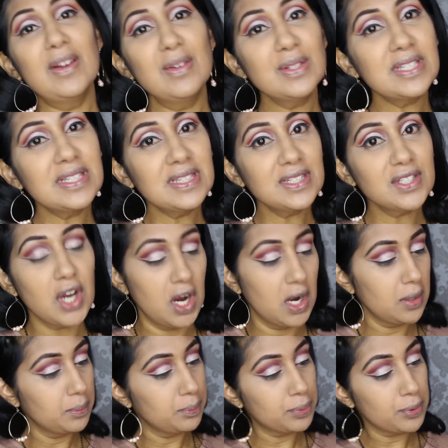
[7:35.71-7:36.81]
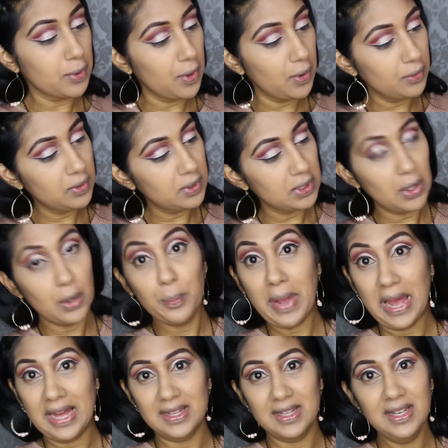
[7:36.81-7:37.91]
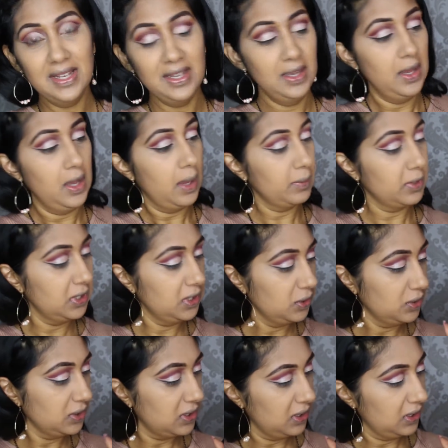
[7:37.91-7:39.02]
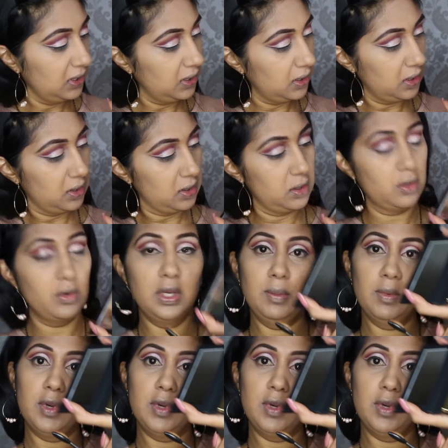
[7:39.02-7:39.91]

using the Tarte Pro Glow palette, I'm gonna use the cream